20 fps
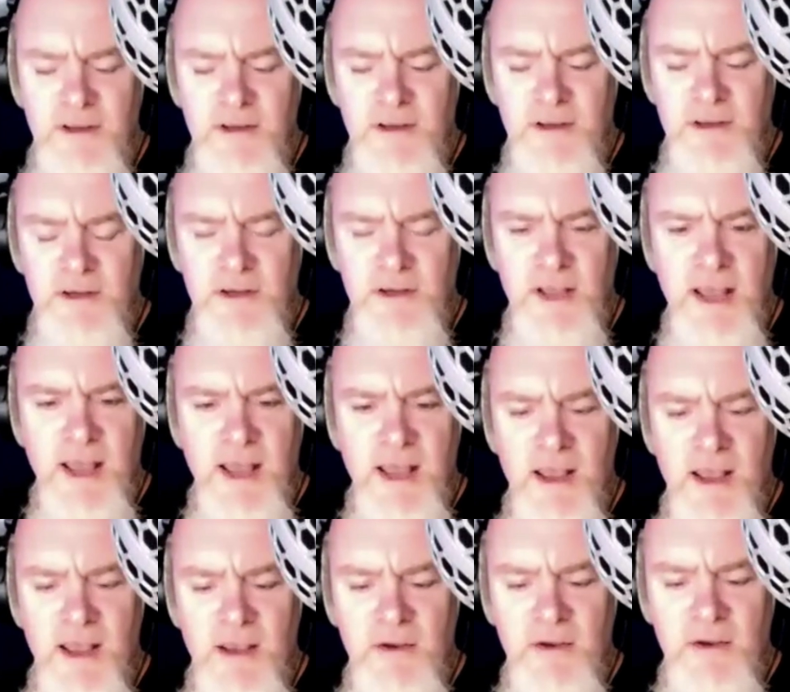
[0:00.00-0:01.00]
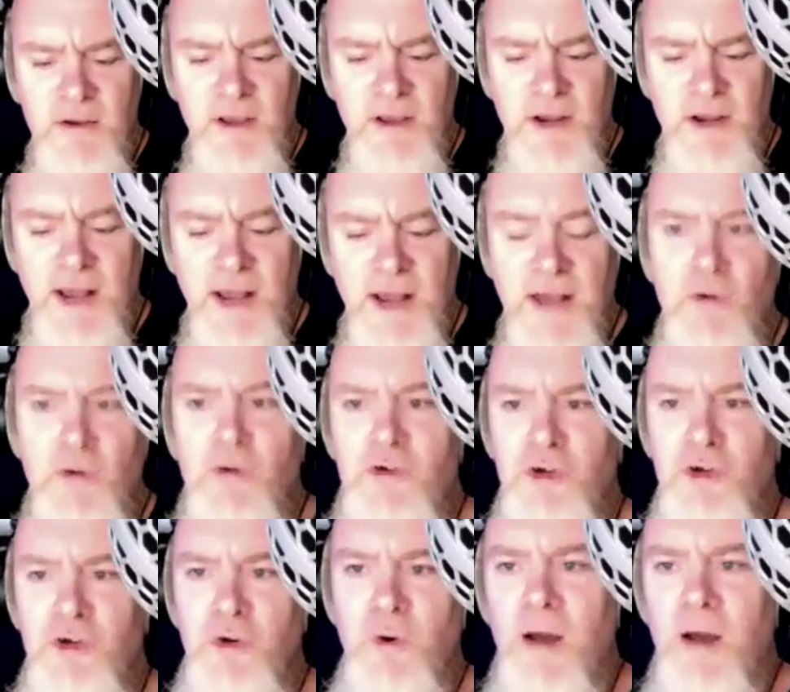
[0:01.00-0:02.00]
And I had an
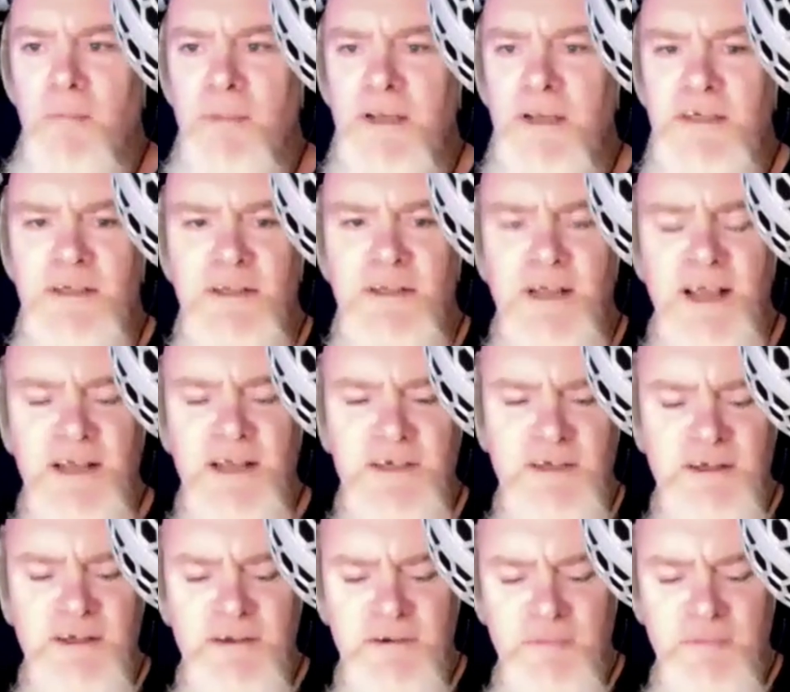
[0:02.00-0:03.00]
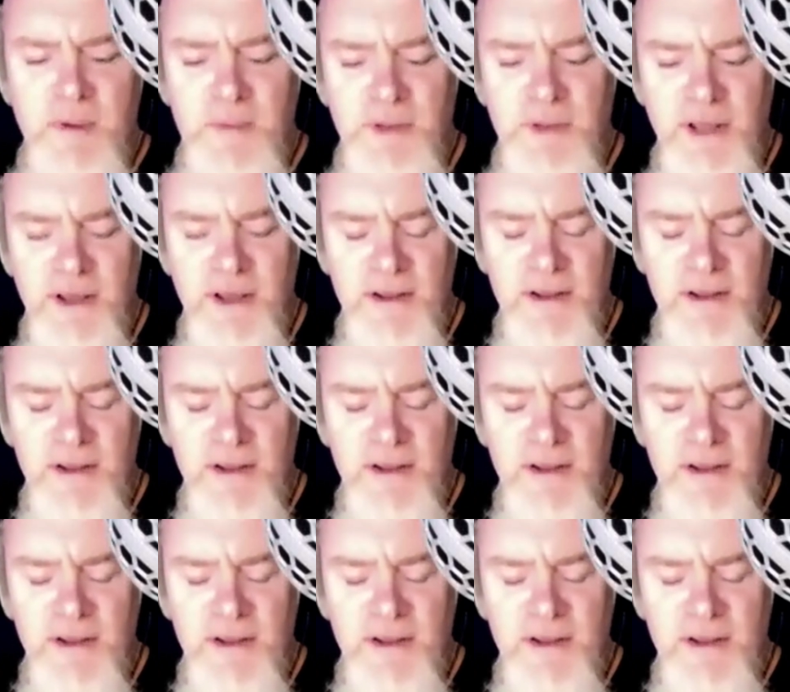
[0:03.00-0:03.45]
O2R mixing desk. I remember that.